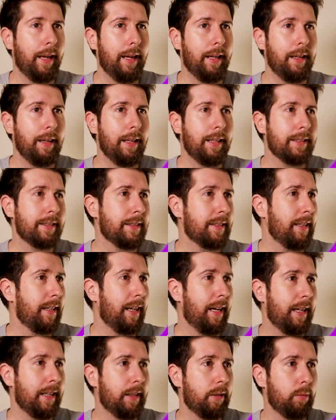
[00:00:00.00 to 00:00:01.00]
And last
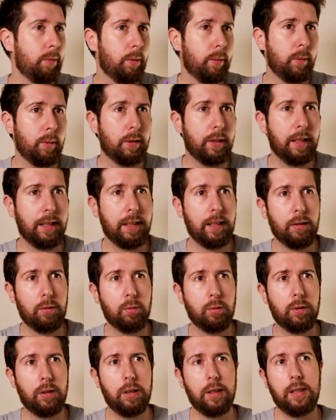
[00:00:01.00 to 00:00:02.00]
slide we will take a
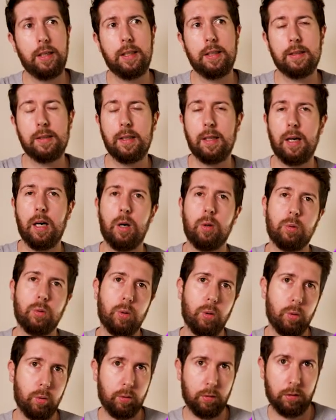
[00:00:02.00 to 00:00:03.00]
look is the
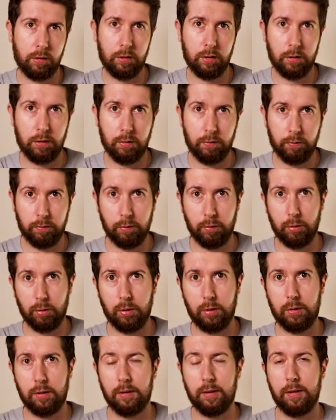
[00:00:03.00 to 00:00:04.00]
outlook uh,
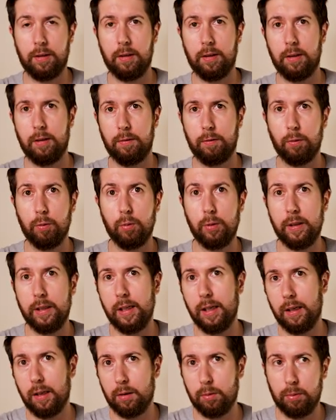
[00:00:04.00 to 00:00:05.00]
for the full
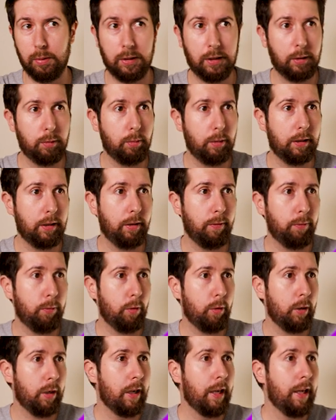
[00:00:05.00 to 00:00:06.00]
year
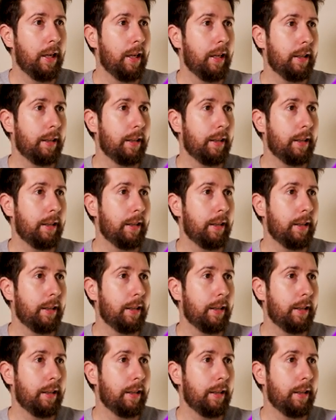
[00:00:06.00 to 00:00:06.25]
2024.